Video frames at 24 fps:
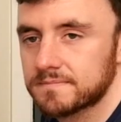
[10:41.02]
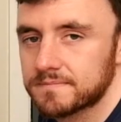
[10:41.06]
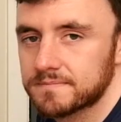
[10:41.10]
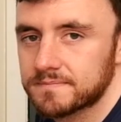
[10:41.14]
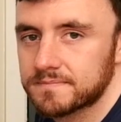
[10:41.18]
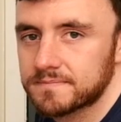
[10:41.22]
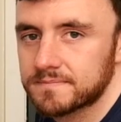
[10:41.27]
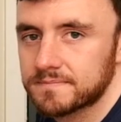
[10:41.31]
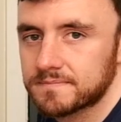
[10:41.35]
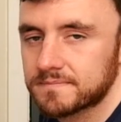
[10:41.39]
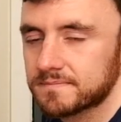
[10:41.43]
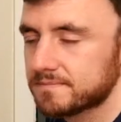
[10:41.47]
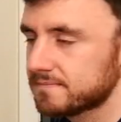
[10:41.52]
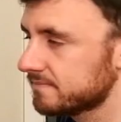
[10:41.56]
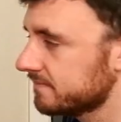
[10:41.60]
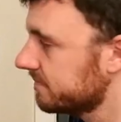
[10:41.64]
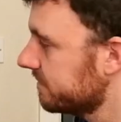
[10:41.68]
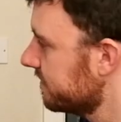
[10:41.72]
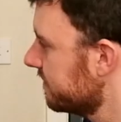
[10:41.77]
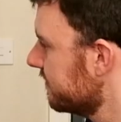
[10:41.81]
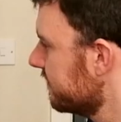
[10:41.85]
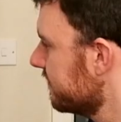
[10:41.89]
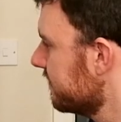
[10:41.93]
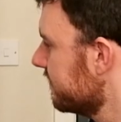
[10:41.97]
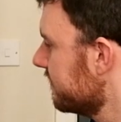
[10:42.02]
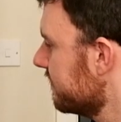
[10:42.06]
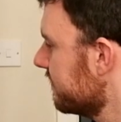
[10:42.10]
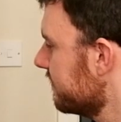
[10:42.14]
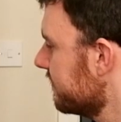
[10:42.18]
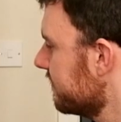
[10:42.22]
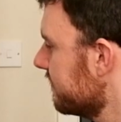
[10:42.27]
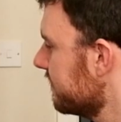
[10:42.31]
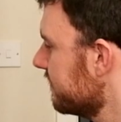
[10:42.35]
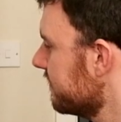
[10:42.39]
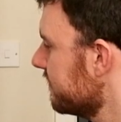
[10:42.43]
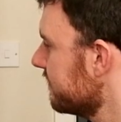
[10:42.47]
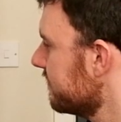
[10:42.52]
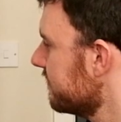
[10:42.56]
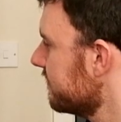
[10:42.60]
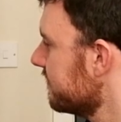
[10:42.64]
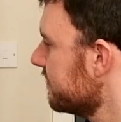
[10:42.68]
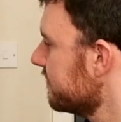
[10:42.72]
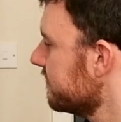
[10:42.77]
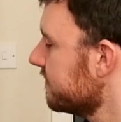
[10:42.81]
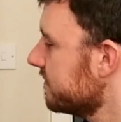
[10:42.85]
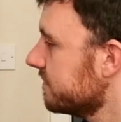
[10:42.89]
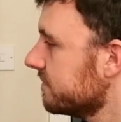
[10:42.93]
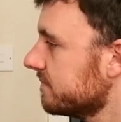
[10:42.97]

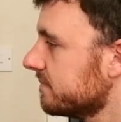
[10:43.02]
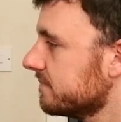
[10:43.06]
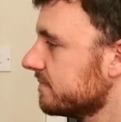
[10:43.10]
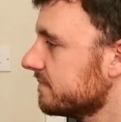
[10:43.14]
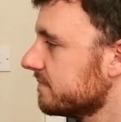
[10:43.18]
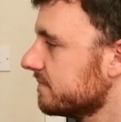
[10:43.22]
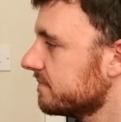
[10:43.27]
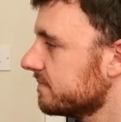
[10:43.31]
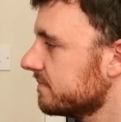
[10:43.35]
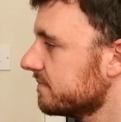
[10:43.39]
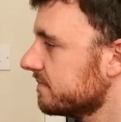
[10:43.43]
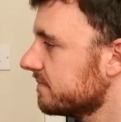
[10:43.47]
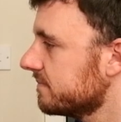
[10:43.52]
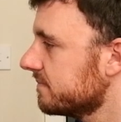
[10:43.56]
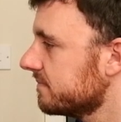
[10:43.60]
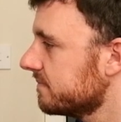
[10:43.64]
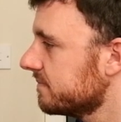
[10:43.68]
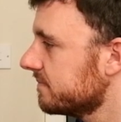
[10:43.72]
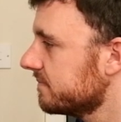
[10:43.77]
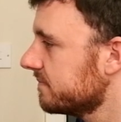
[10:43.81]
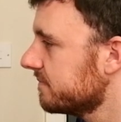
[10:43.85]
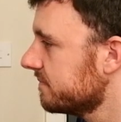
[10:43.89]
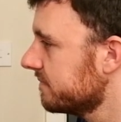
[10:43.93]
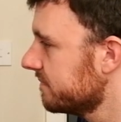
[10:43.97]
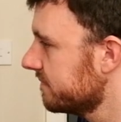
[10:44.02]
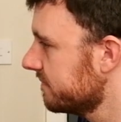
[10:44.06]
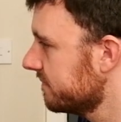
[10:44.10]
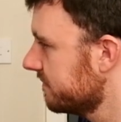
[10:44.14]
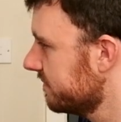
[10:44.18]
This person isn't speaking.